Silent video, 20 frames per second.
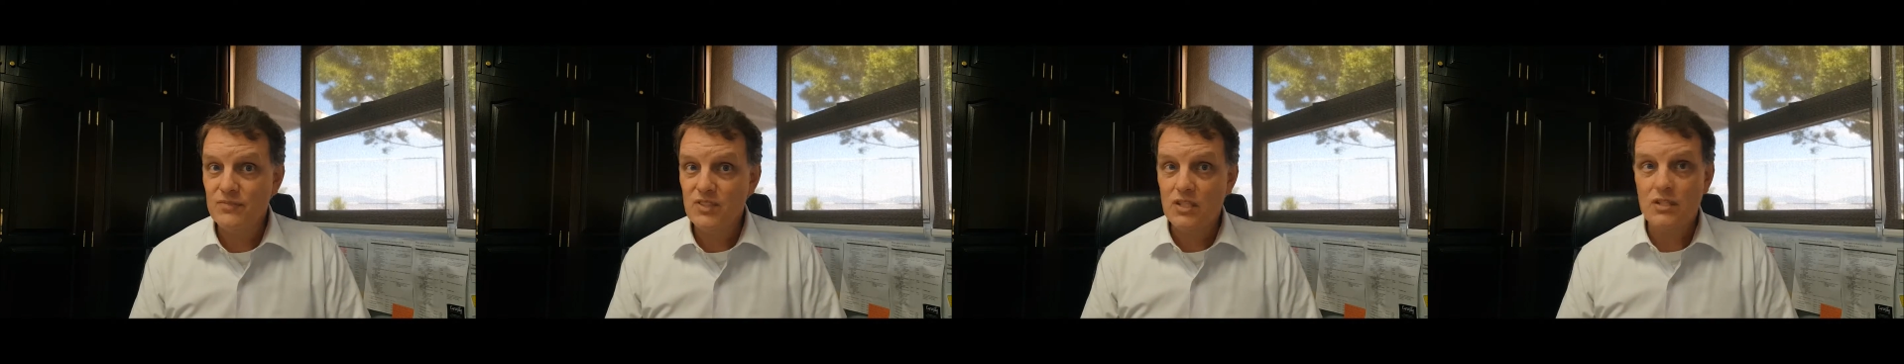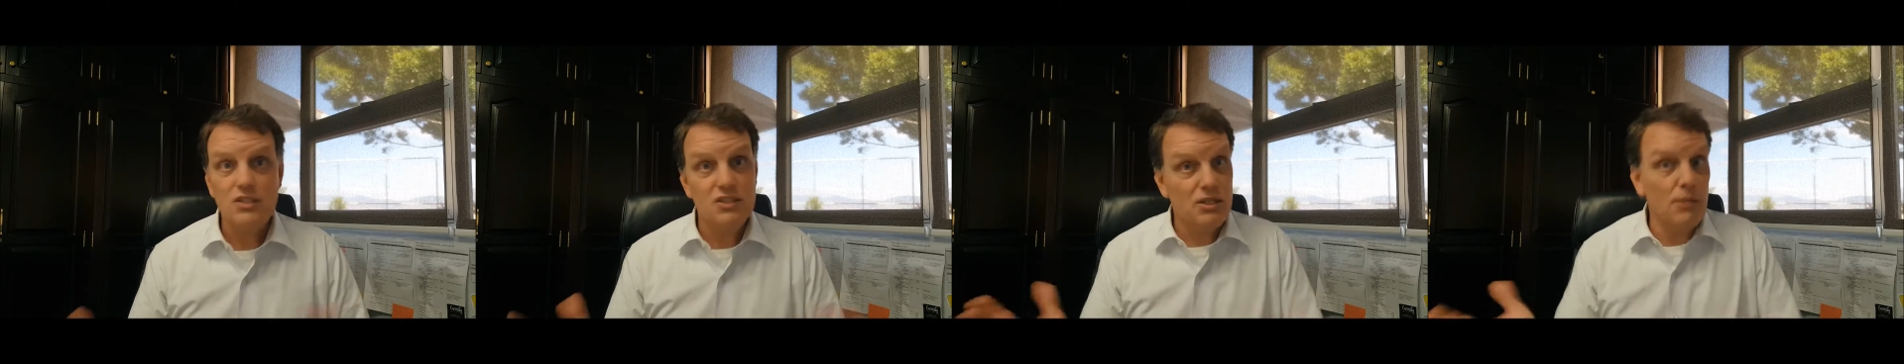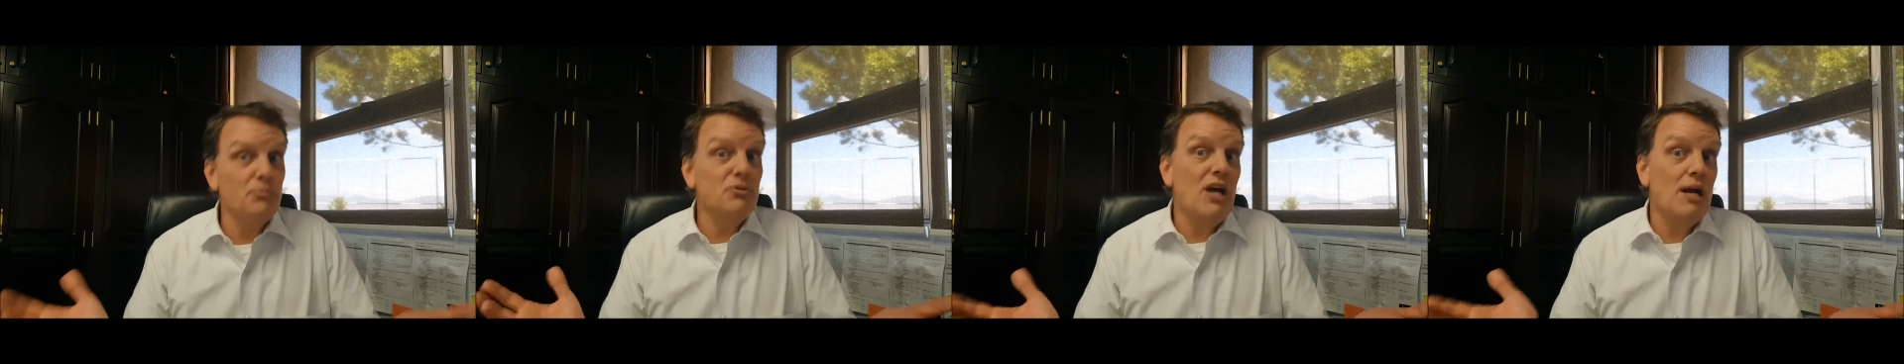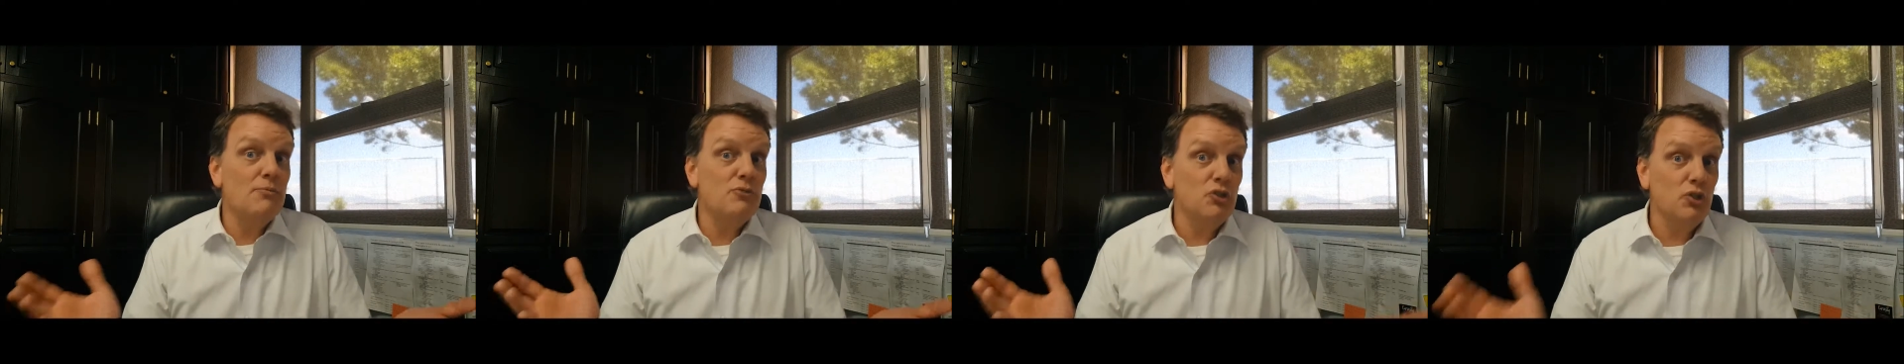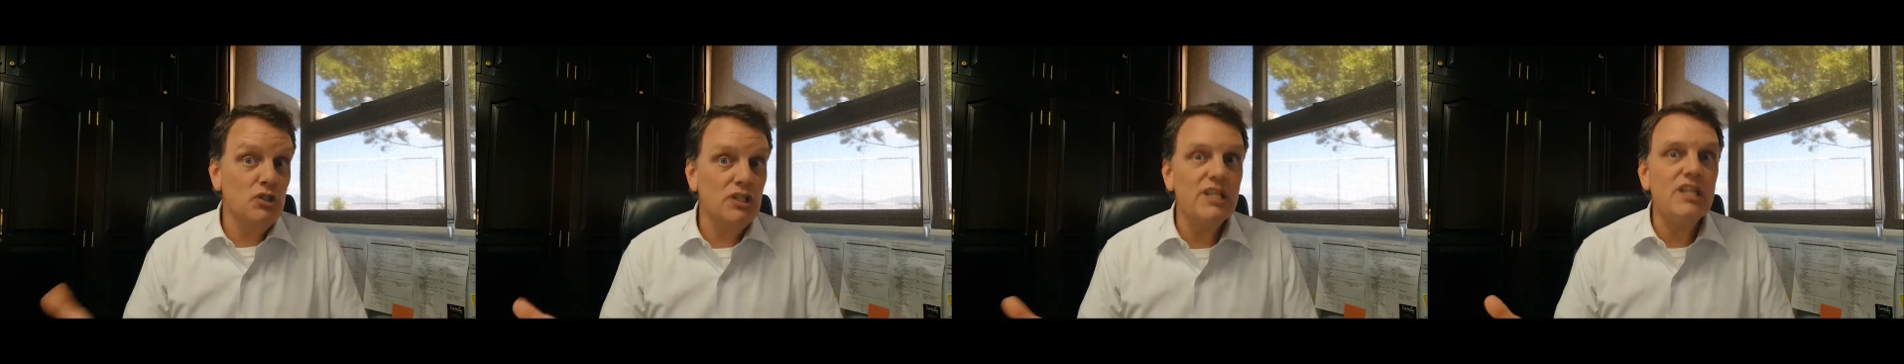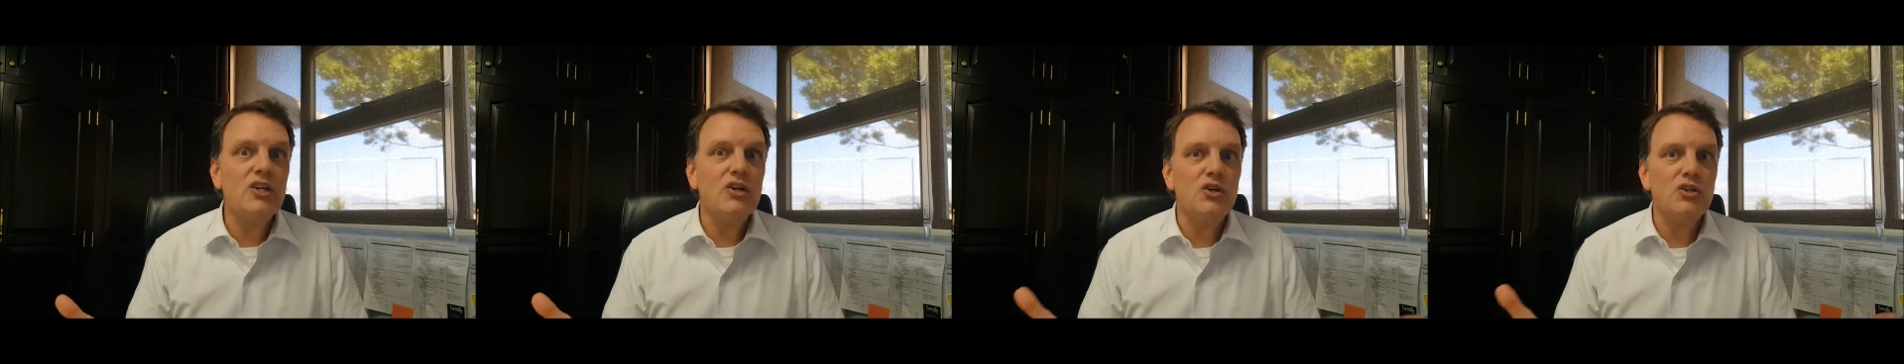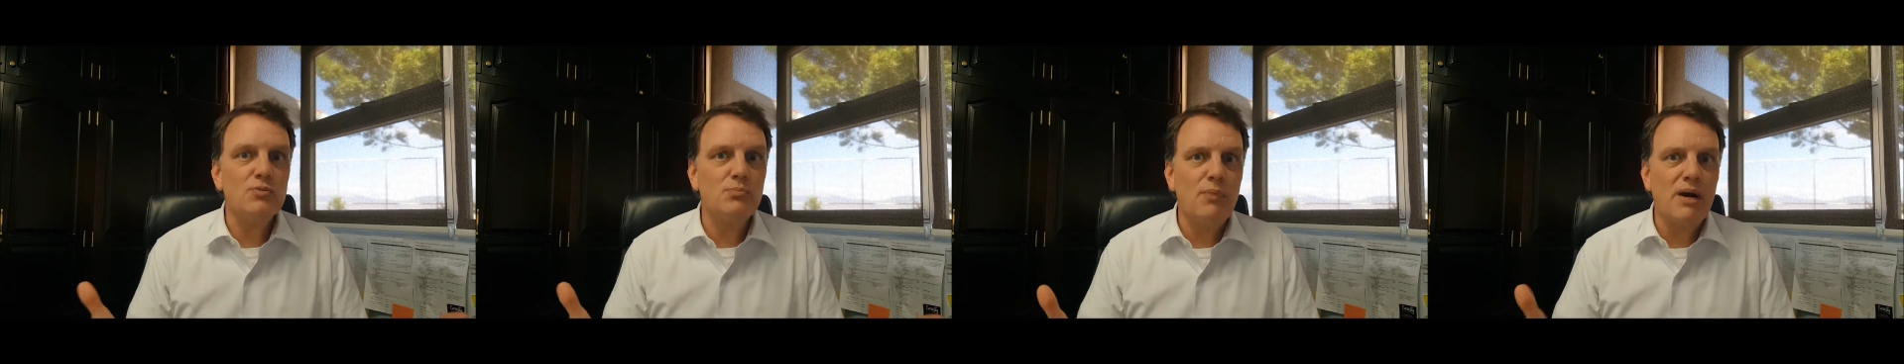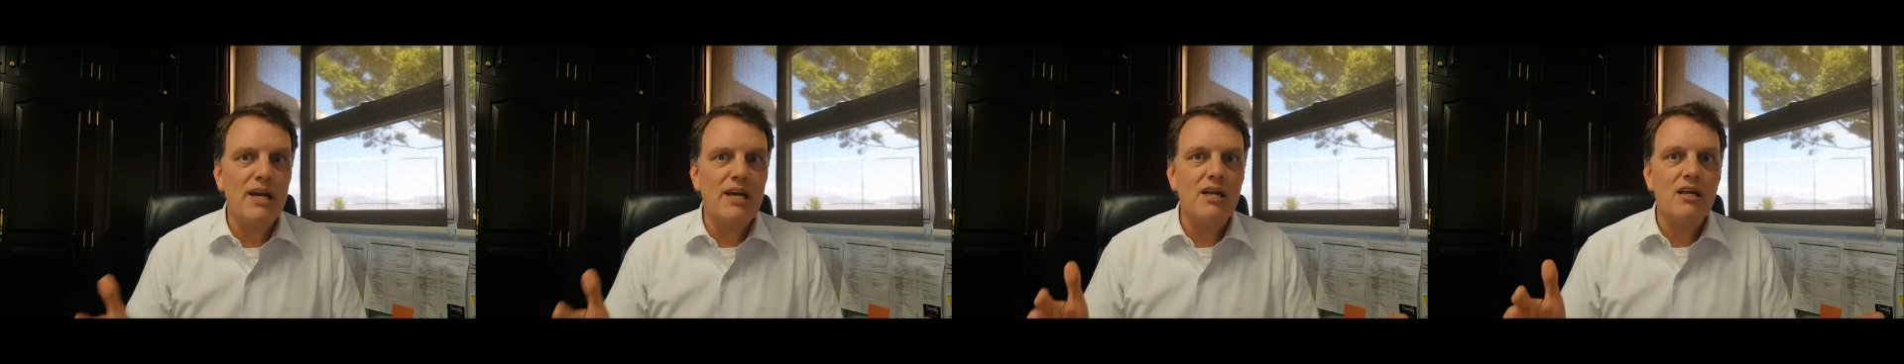Because sometimes your leaders
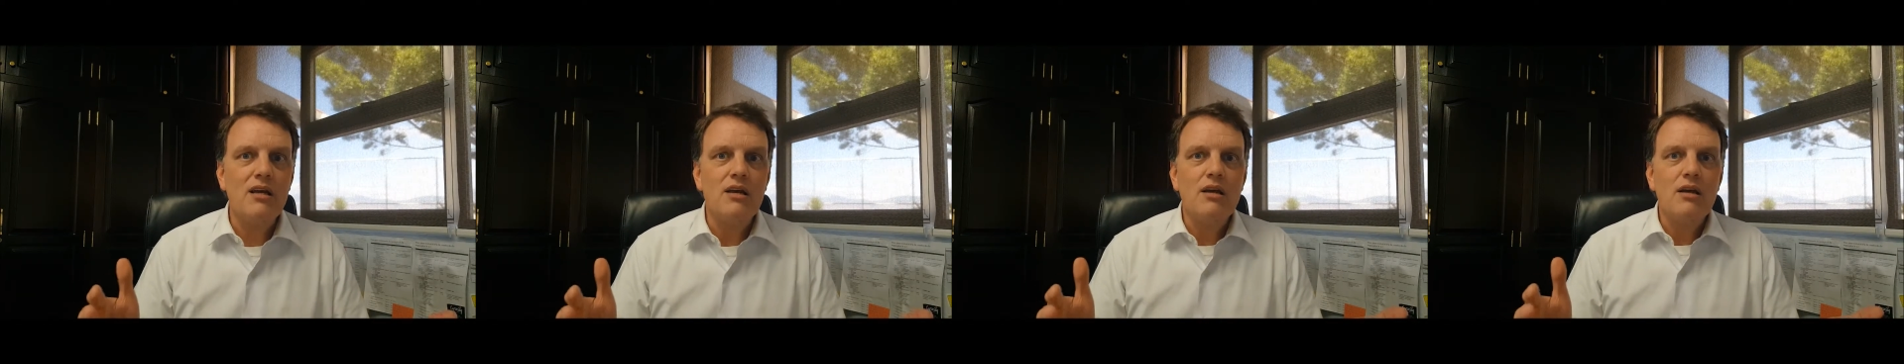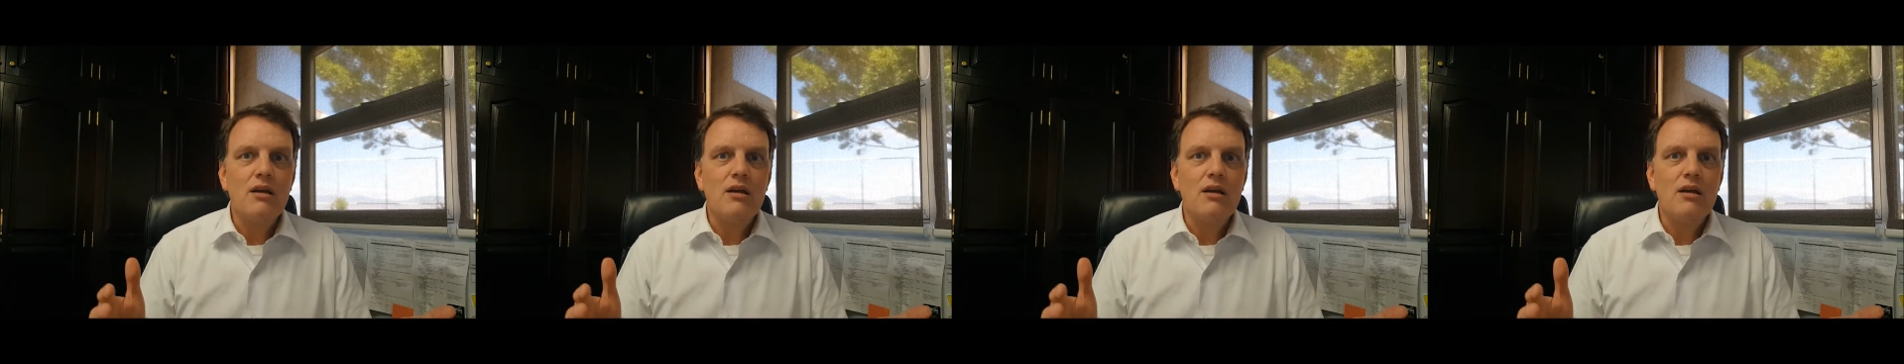might